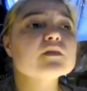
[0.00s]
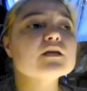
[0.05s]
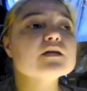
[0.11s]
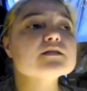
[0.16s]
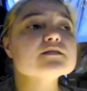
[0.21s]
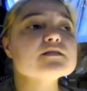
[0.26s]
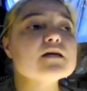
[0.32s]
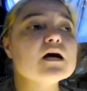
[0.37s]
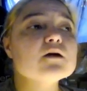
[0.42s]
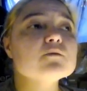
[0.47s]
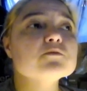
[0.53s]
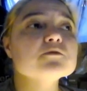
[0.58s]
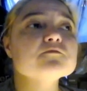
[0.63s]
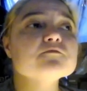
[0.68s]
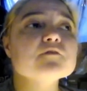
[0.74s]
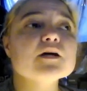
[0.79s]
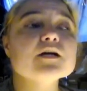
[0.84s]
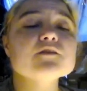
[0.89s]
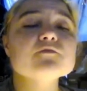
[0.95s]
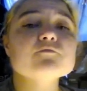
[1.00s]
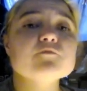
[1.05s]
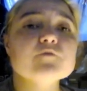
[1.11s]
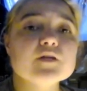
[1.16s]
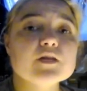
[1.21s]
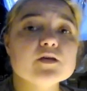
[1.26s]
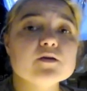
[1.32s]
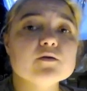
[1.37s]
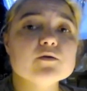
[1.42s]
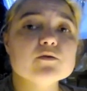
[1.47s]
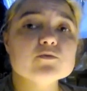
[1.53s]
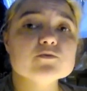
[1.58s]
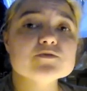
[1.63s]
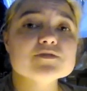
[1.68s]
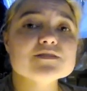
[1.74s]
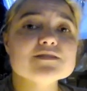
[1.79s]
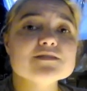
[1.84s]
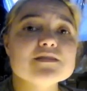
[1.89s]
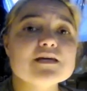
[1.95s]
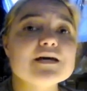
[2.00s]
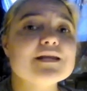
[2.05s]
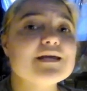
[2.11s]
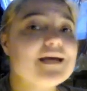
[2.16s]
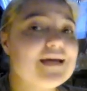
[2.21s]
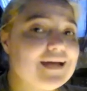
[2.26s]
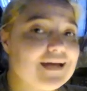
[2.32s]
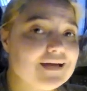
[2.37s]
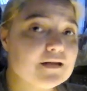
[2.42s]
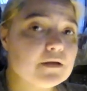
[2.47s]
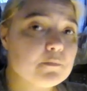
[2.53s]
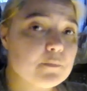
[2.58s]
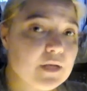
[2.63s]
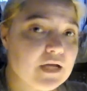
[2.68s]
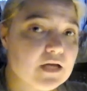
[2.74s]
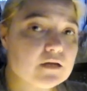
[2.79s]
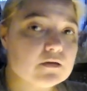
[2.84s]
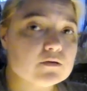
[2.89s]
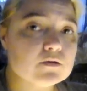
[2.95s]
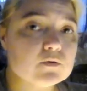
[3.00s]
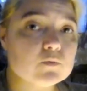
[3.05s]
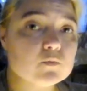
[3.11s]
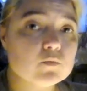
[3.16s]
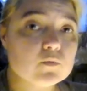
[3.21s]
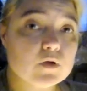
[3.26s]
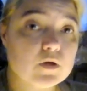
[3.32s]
is I would find videos that had a pattern,